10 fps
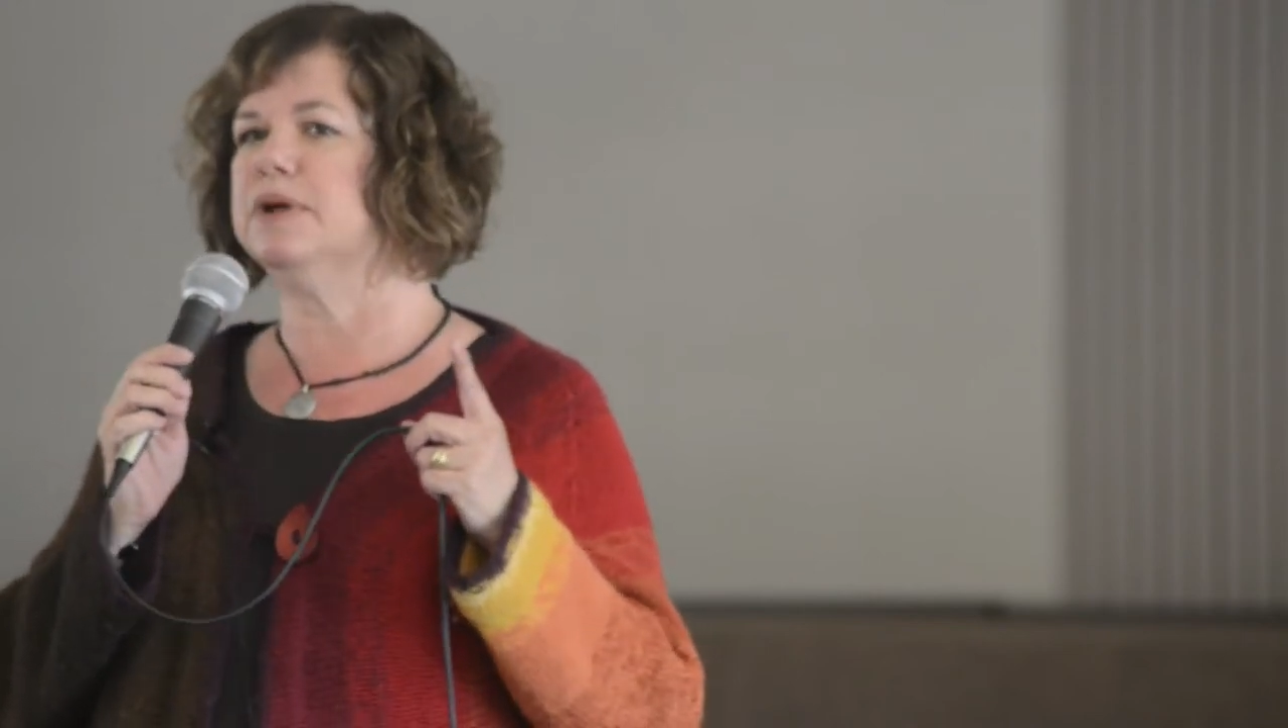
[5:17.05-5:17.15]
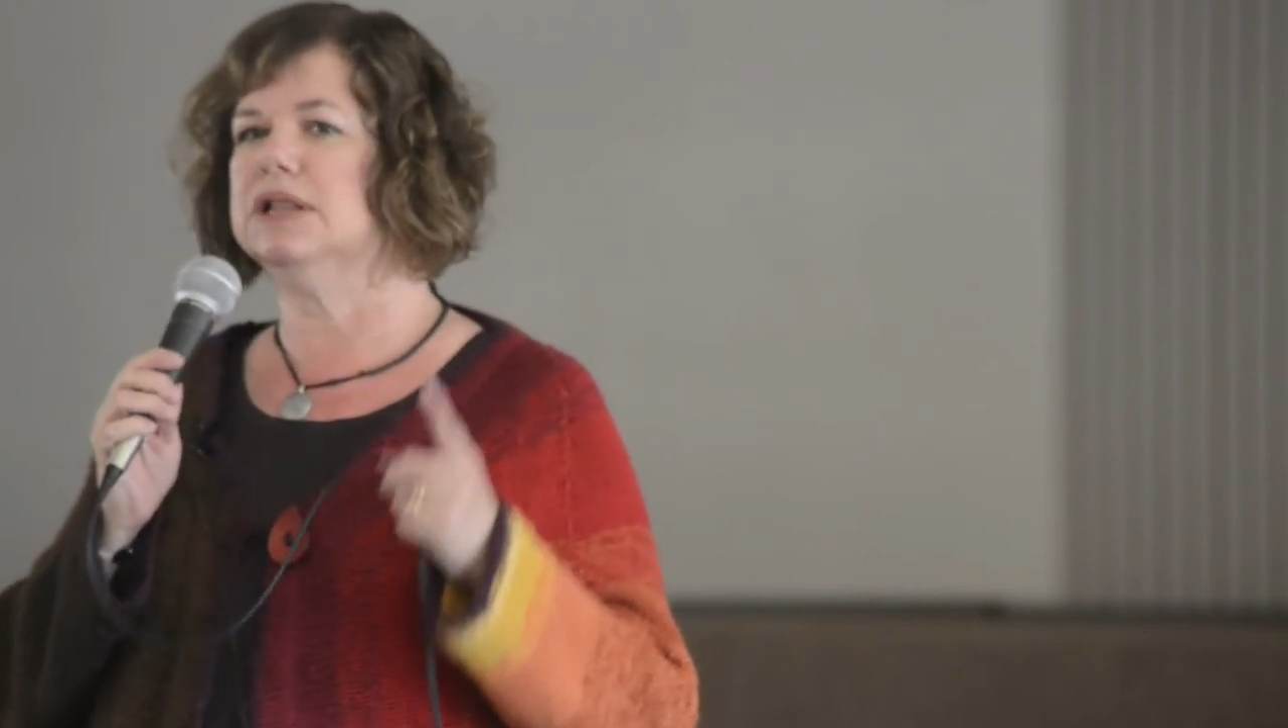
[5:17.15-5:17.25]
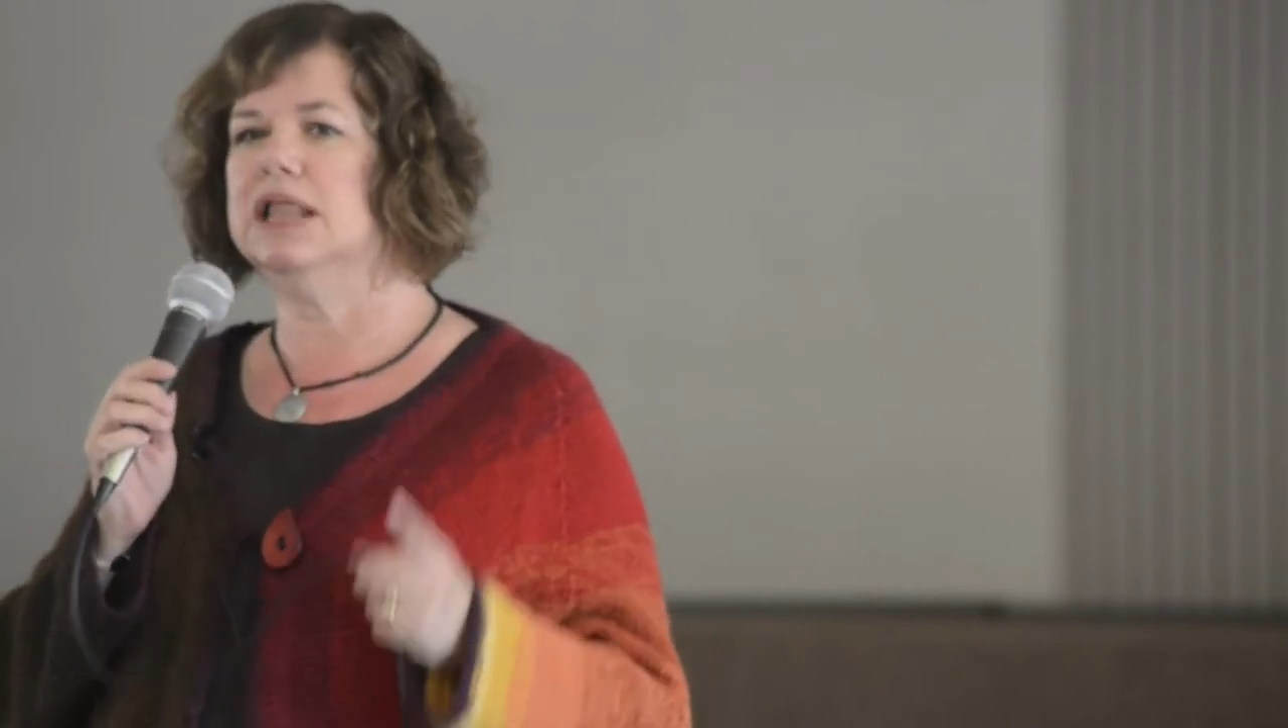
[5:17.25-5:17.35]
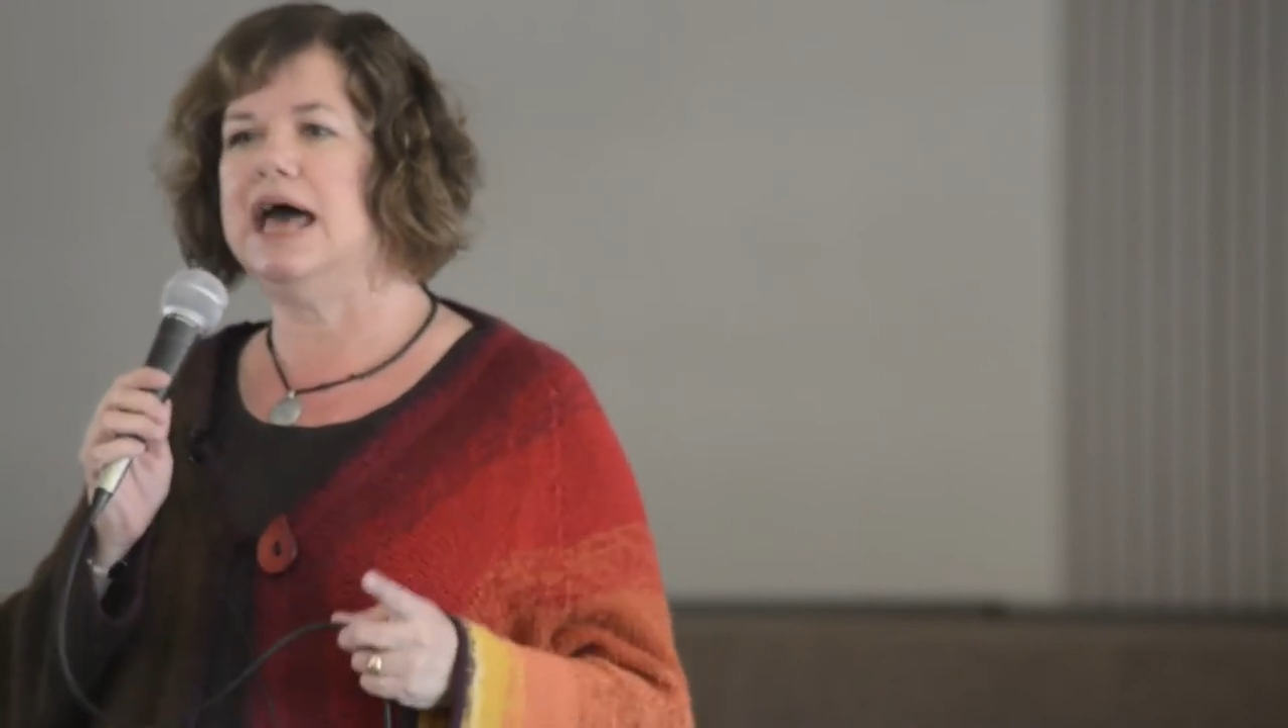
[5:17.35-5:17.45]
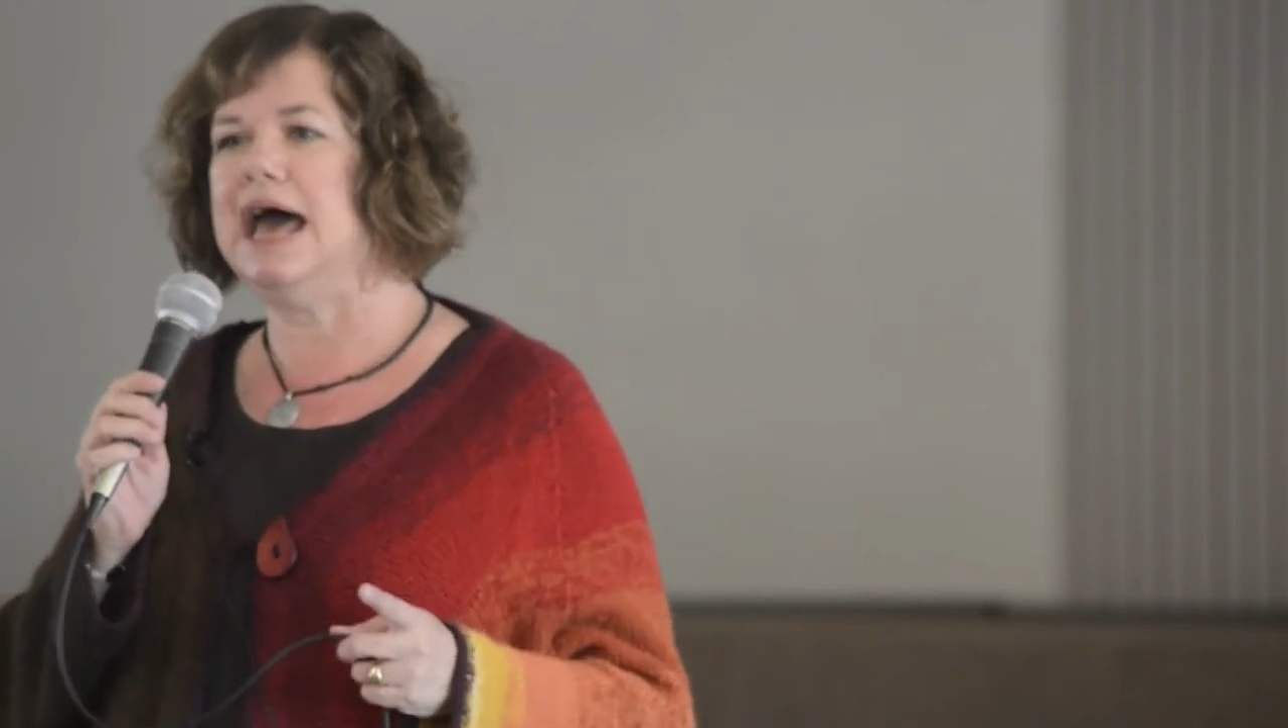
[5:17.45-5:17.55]

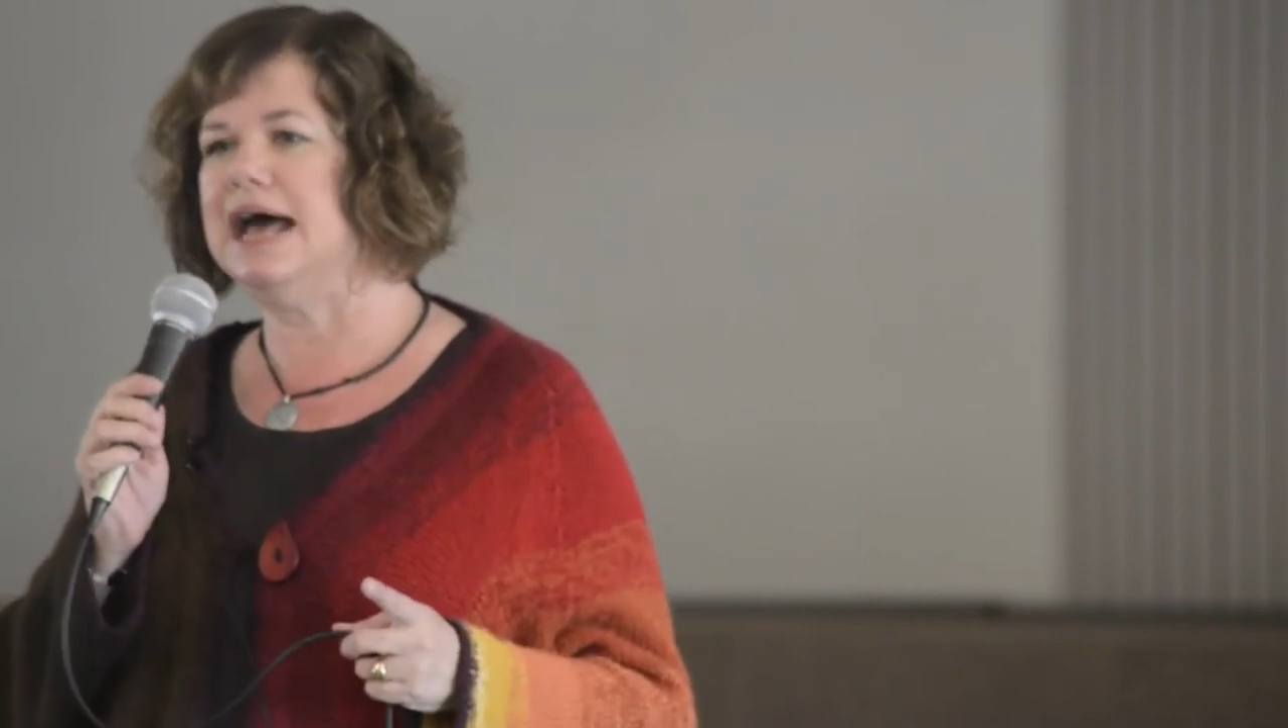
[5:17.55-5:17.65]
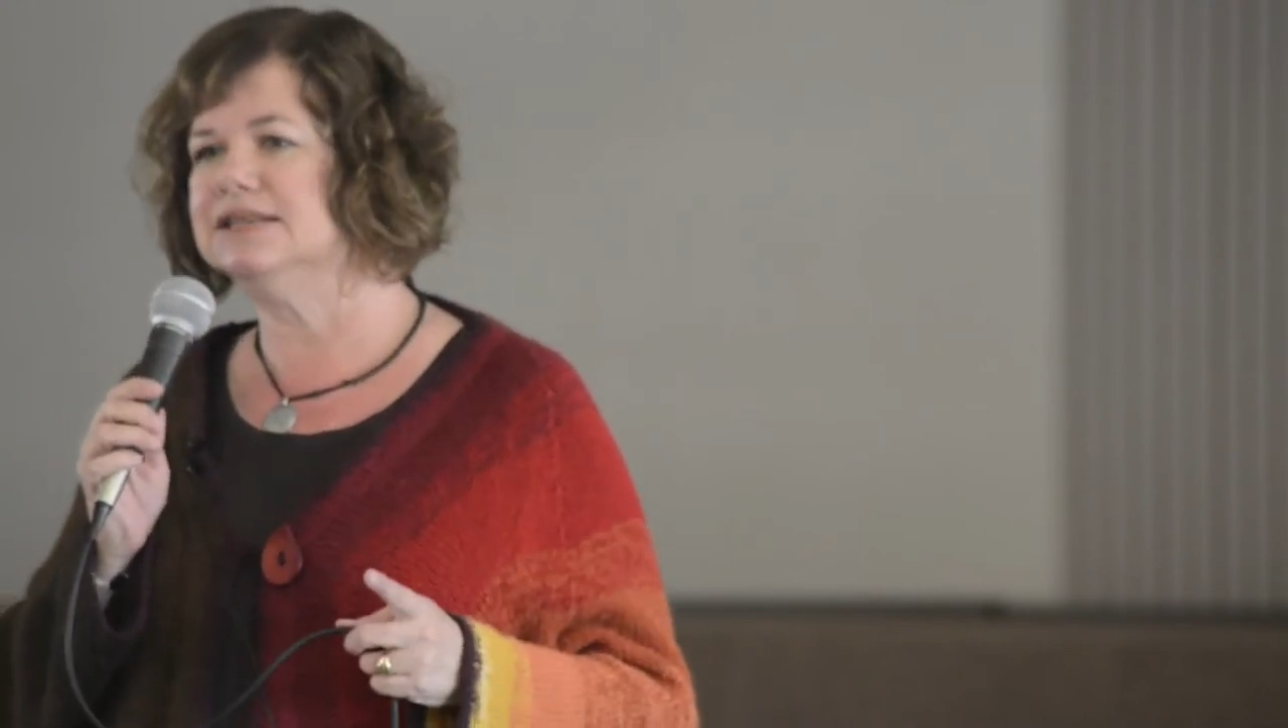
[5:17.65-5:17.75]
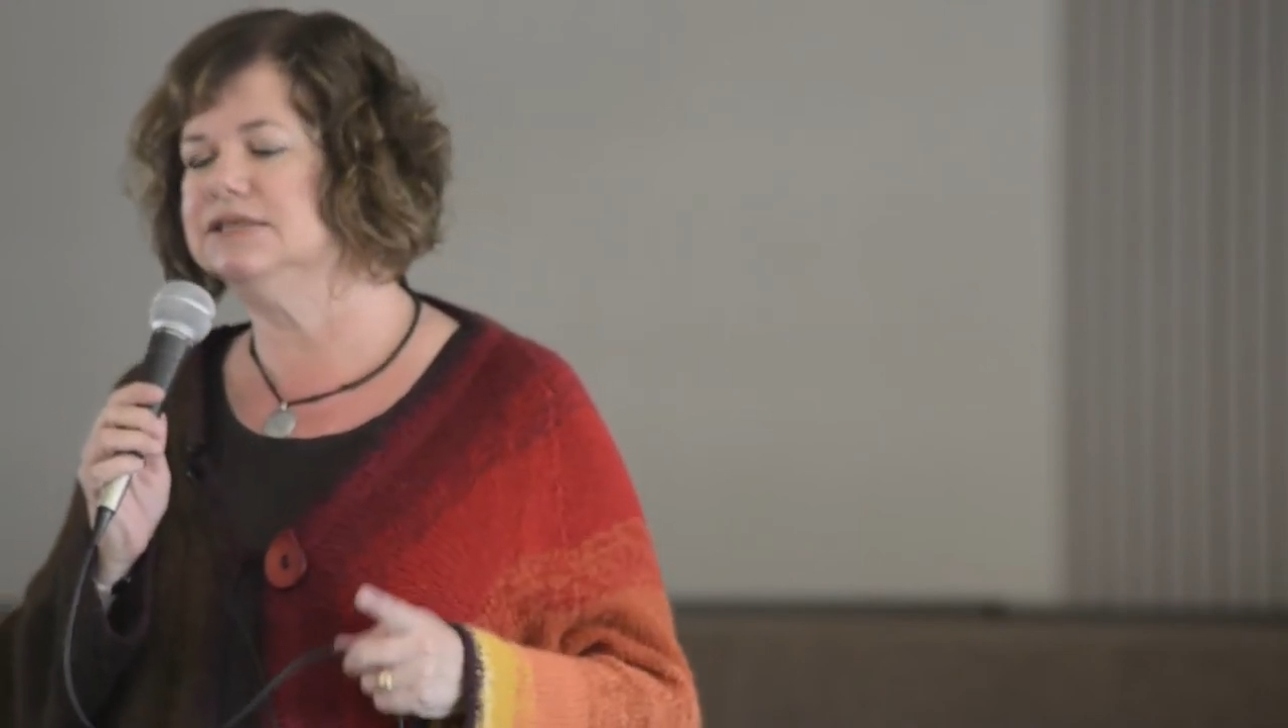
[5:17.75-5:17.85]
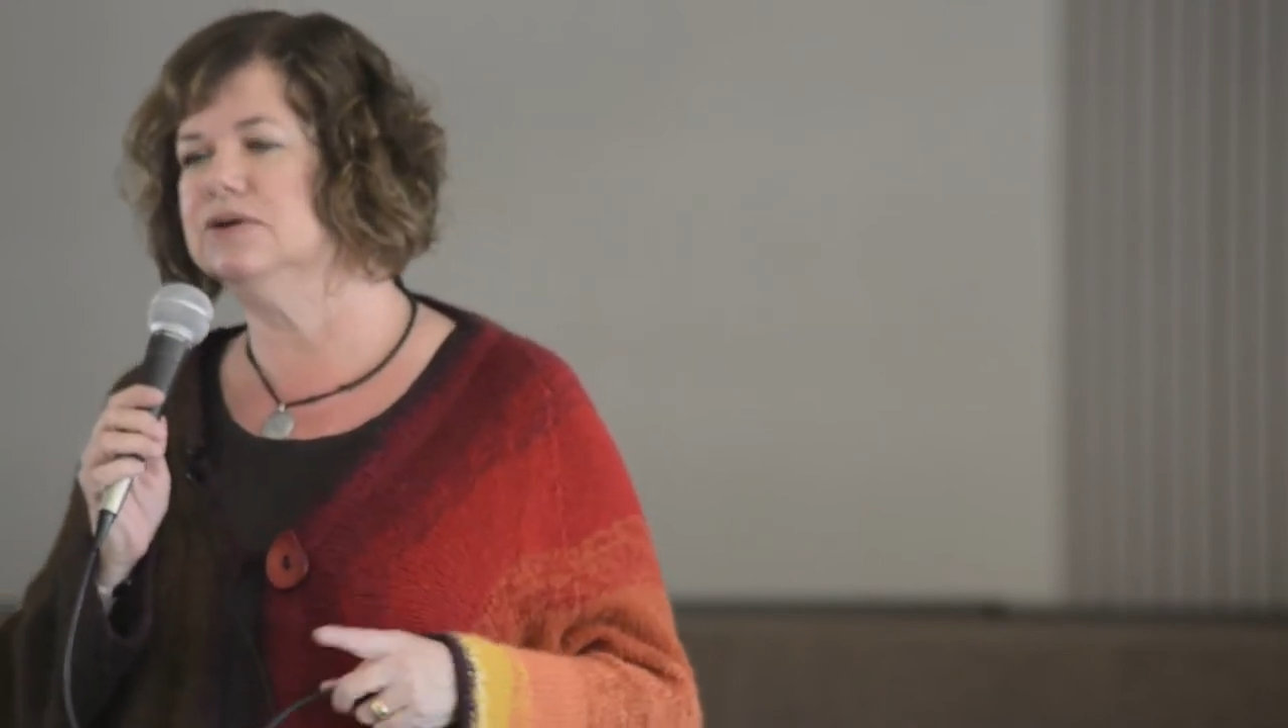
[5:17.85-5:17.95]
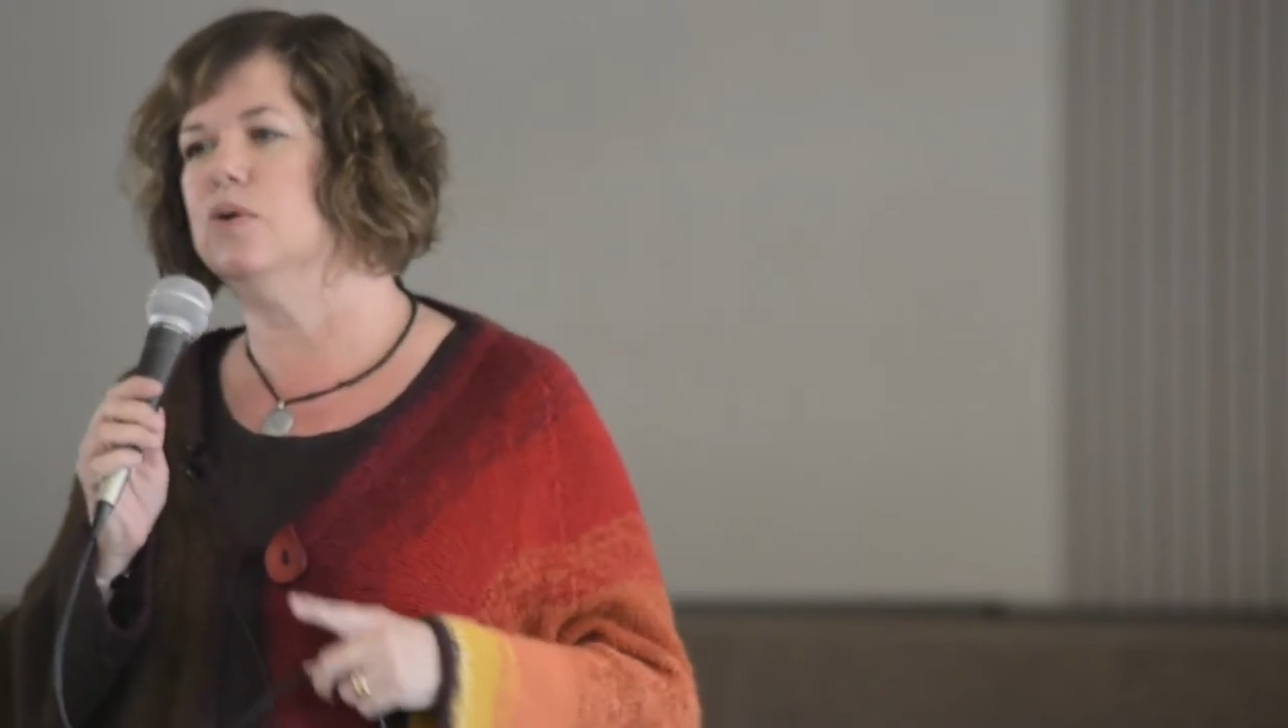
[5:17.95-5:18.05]
class